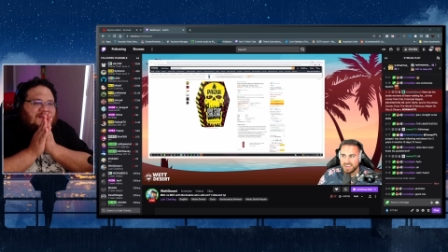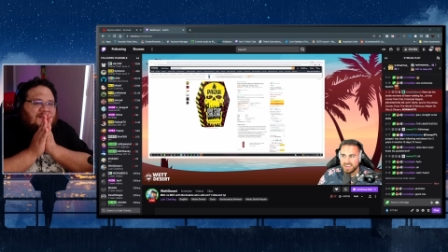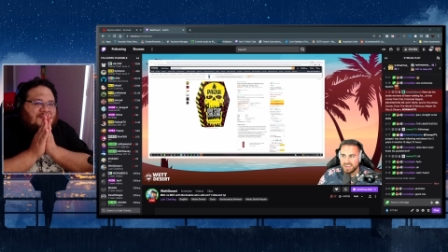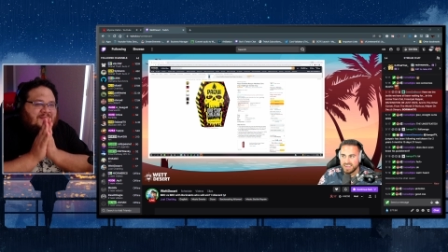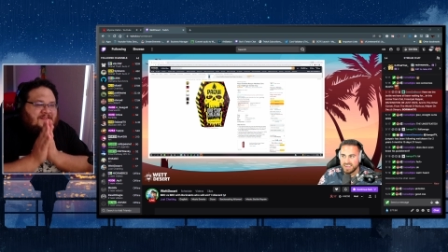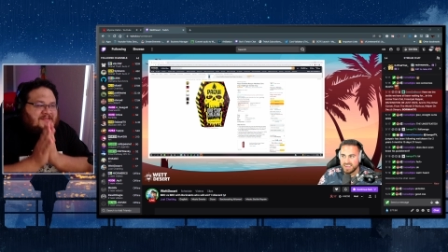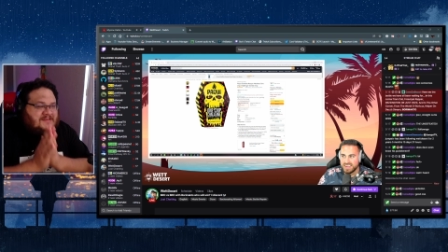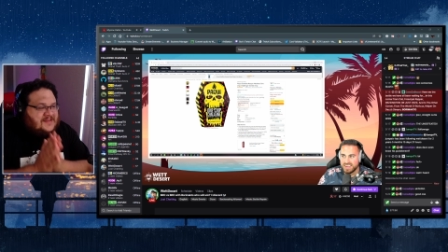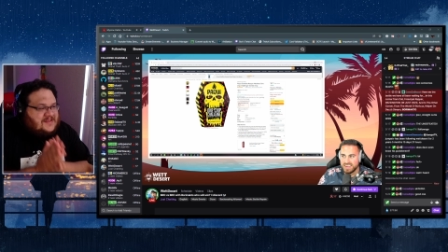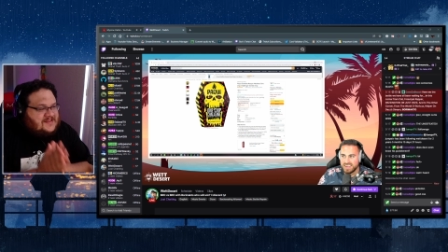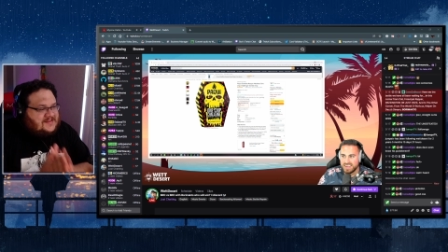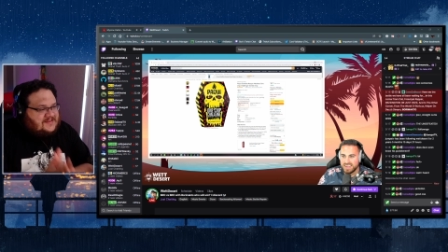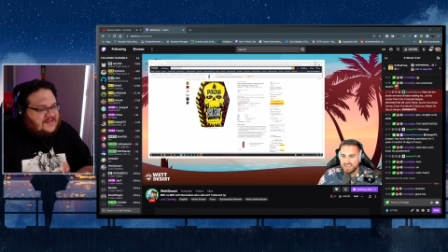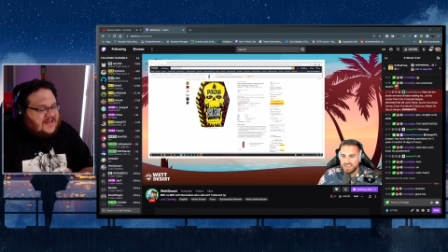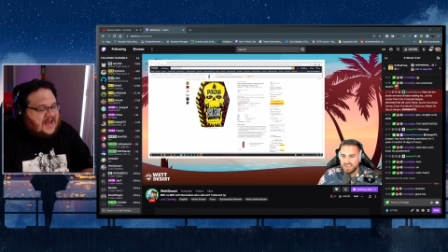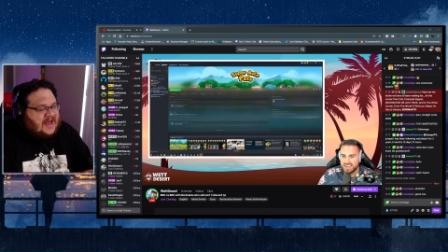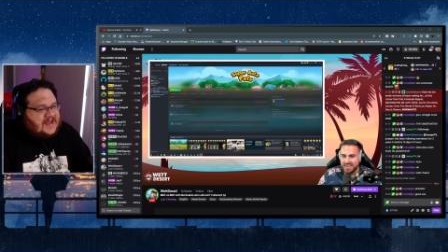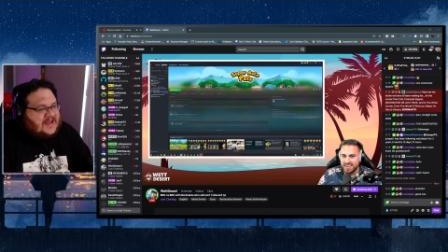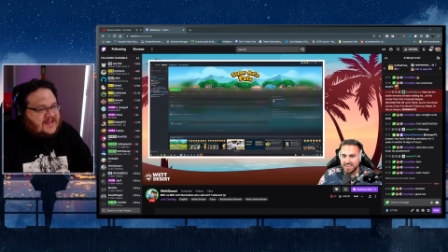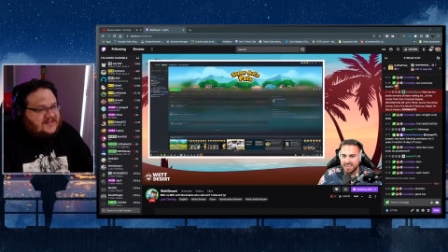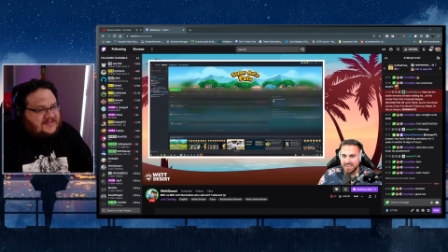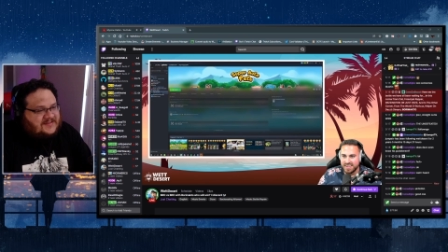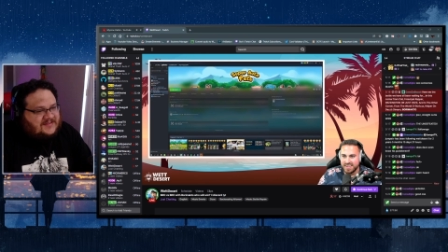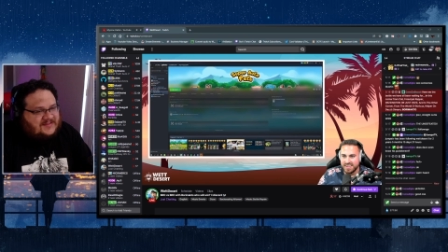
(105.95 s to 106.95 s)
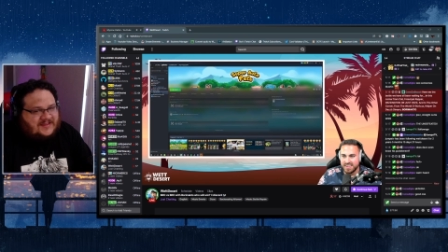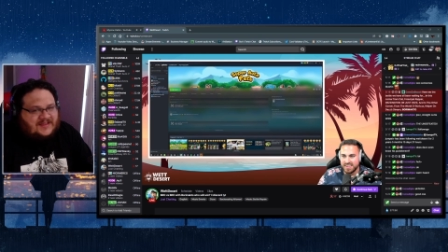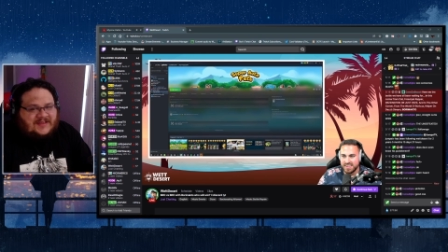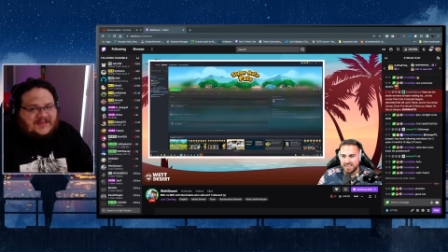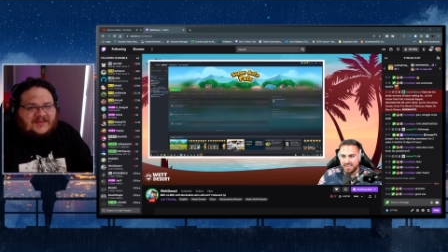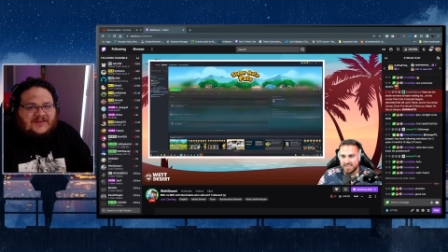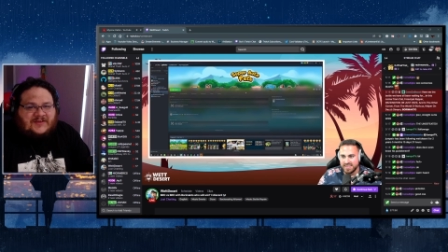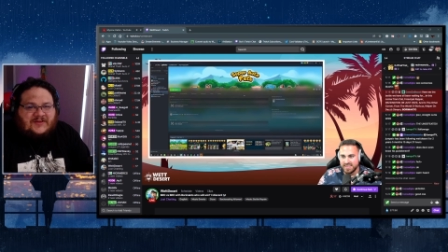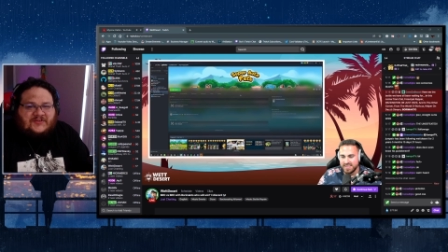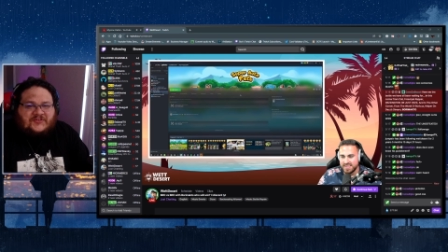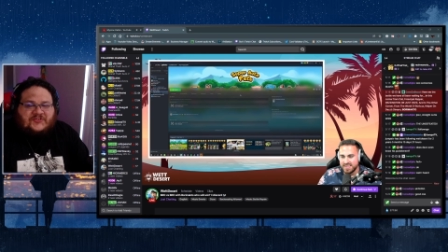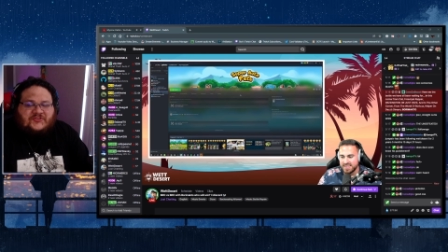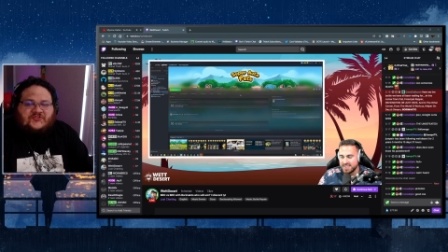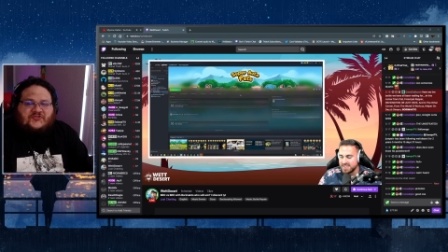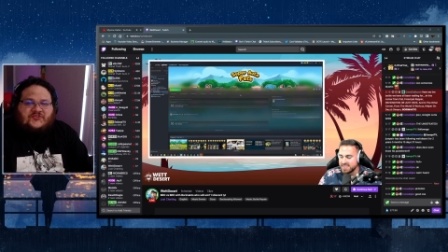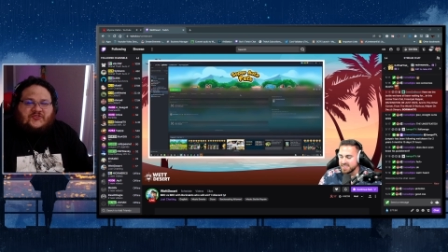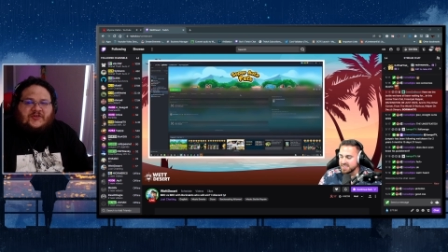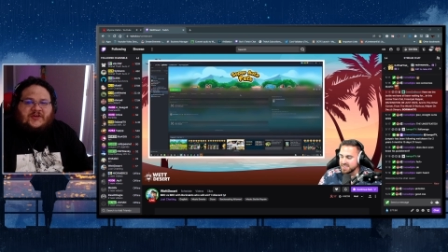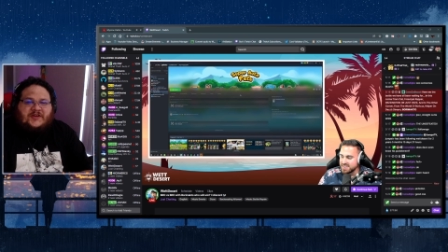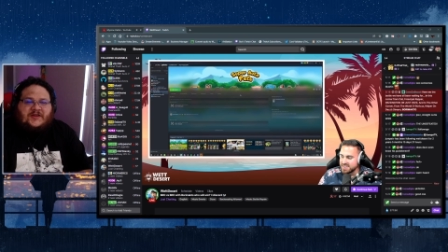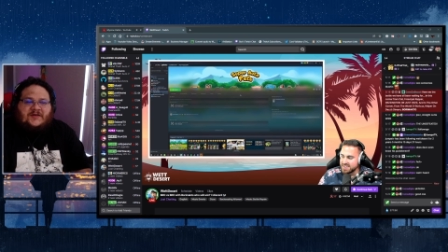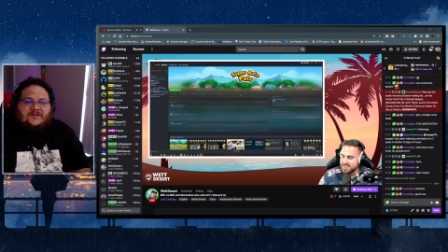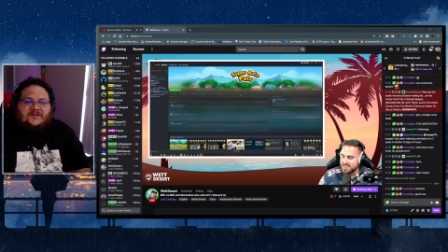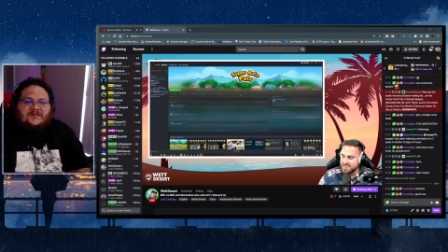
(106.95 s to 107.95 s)
since I seen you
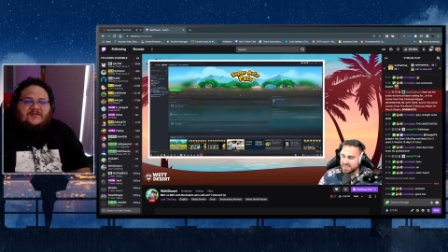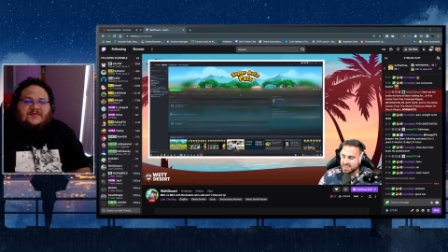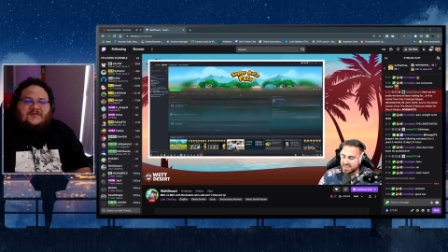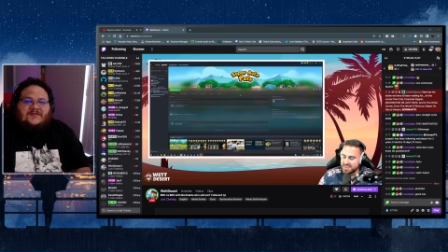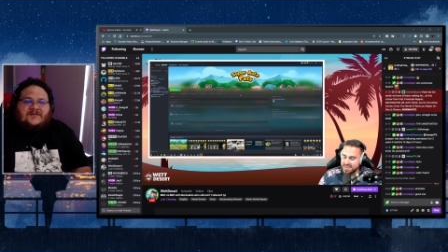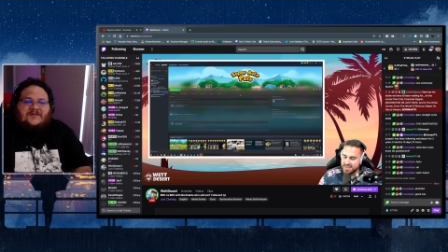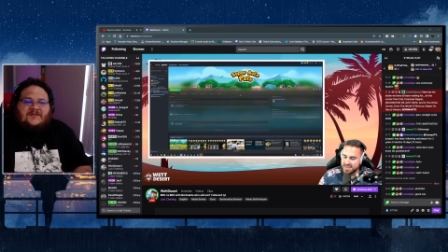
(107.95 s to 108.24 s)
stream